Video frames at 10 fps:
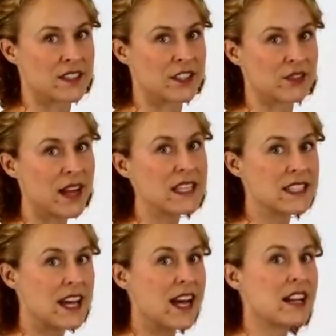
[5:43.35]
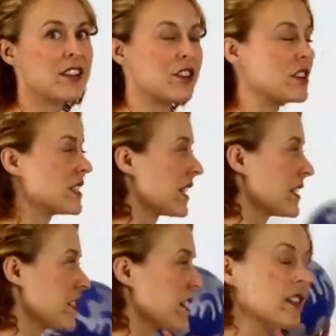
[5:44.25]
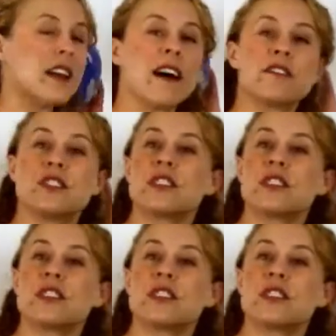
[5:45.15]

on the right side, 30 seconds on the left.